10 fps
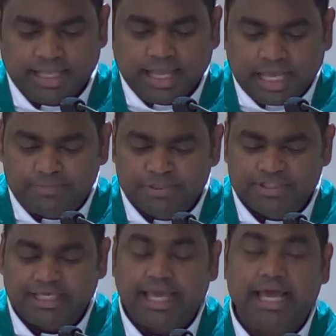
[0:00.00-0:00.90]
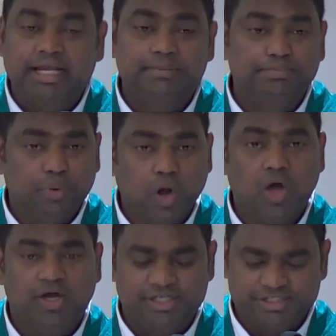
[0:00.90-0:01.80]
helping the
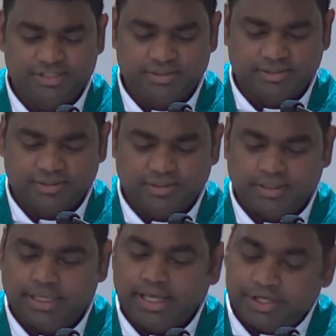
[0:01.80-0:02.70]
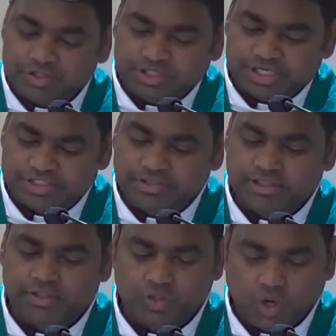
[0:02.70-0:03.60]
unemployed, educating the
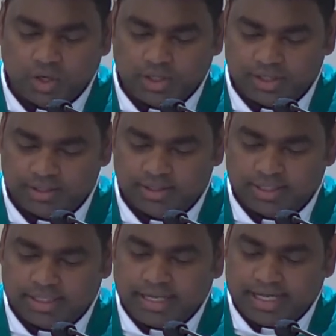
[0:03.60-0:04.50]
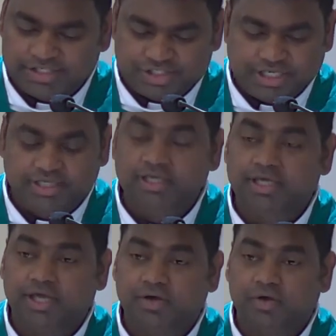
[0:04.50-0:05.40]
young, and taking
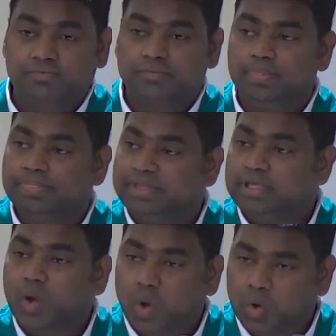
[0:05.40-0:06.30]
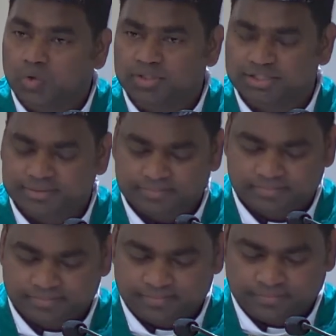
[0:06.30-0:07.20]
care of the old.
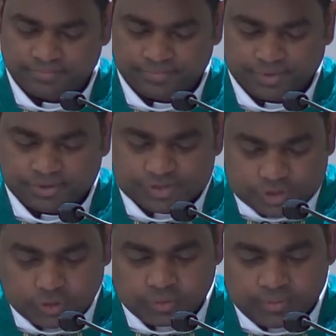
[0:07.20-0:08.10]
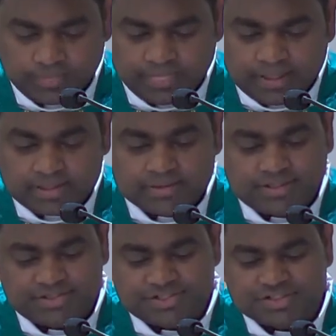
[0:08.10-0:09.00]
So,
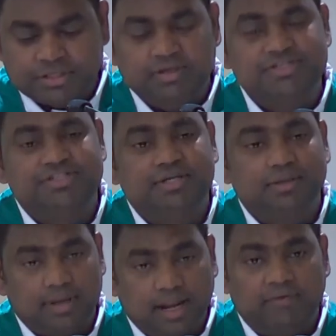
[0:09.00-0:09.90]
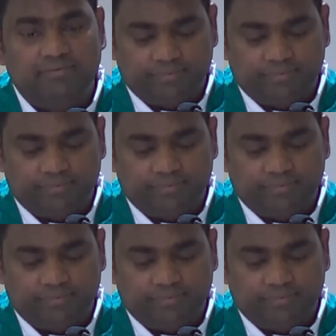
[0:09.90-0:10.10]
this is Christian love,